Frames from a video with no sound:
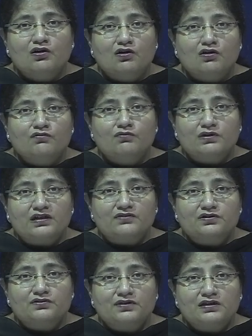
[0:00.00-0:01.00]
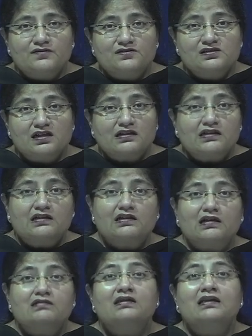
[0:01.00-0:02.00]
of whatever we have studied,
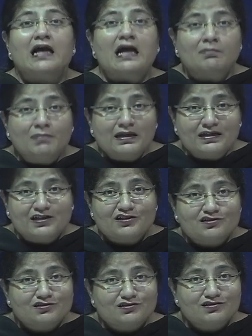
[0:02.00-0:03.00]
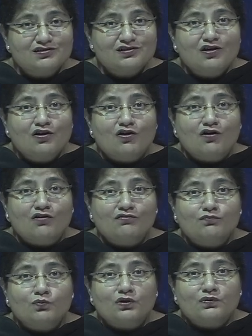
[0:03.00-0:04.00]
the applications of
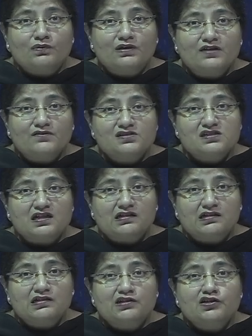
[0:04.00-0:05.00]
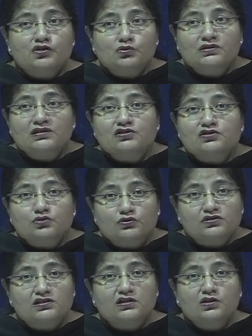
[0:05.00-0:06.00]
what we have studied to the
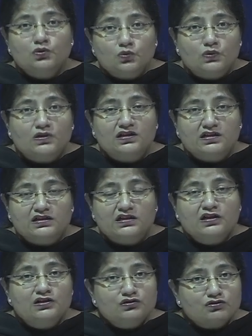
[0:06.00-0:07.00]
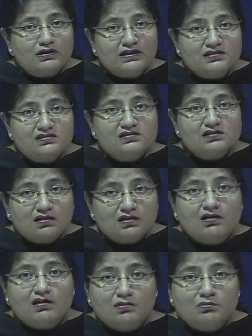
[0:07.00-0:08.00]
social world. So let's
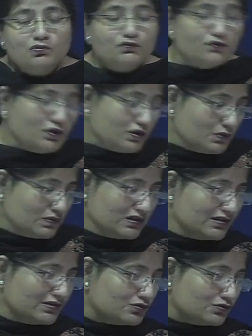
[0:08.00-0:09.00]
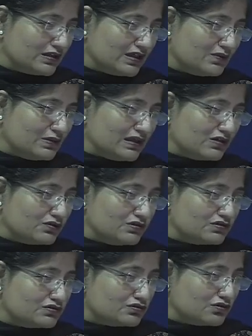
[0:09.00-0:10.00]
move on with it. Today we are going
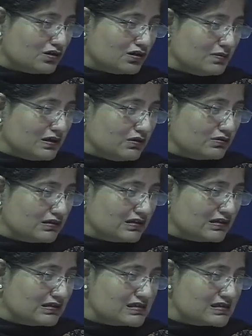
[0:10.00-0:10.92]
to talk about, in this